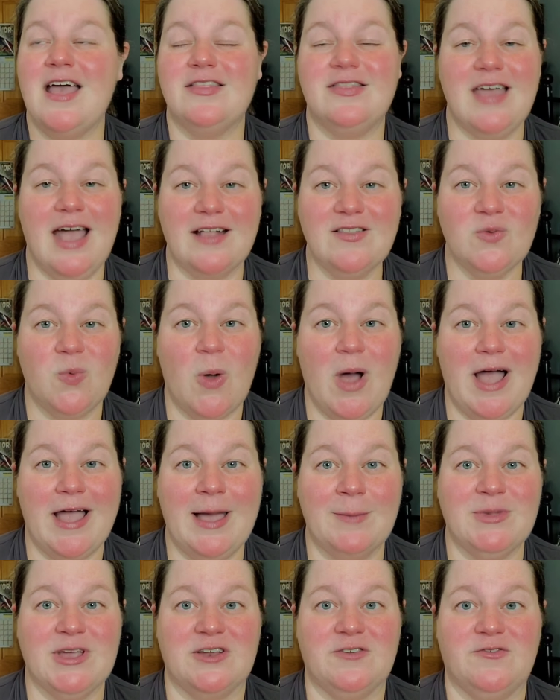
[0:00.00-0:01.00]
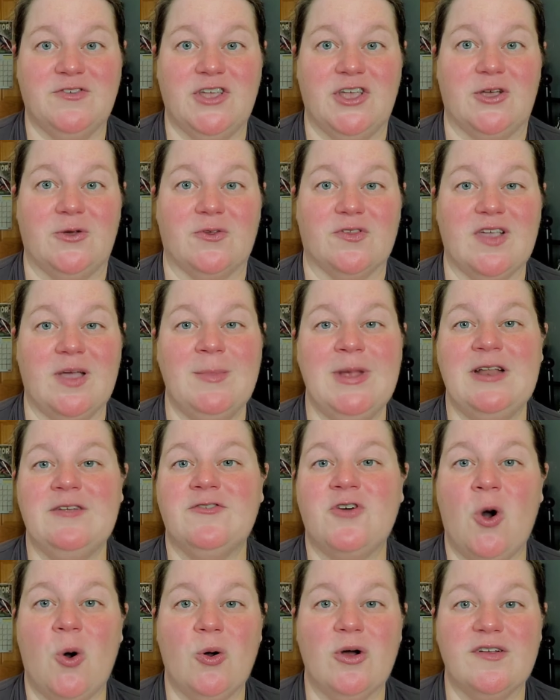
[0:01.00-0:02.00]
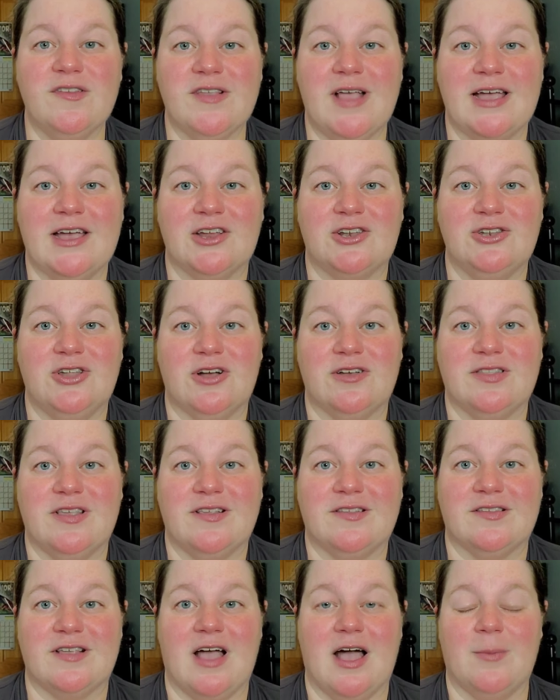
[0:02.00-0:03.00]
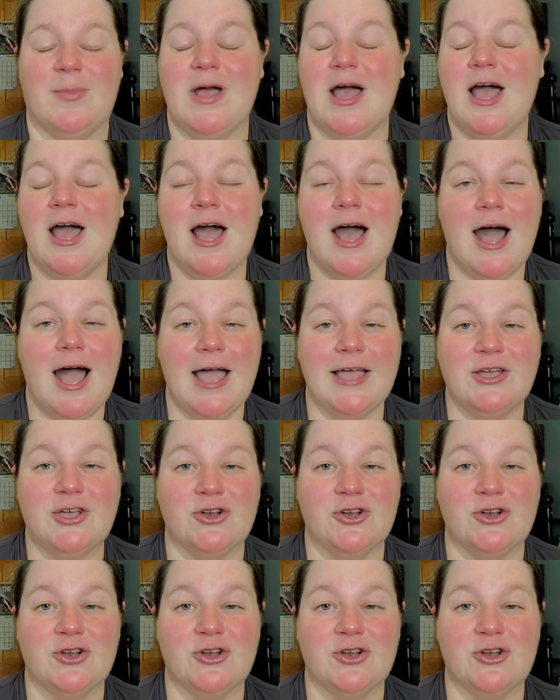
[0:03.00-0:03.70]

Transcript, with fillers: That's why I'm confused. I mean, of course I could look this up. I